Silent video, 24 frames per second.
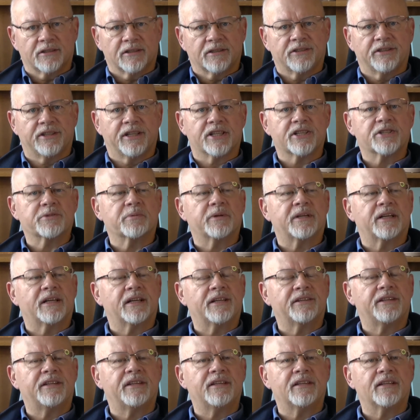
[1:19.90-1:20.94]
Thus we
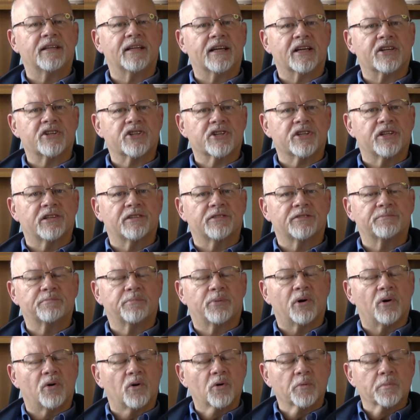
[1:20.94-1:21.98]
had the election of
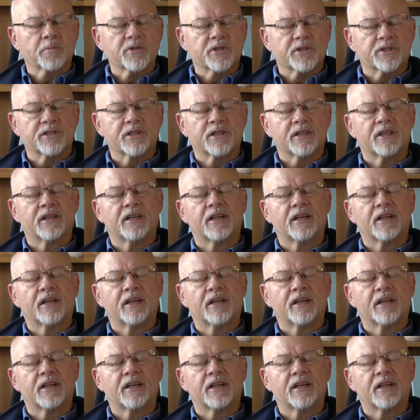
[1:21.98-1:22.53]
popes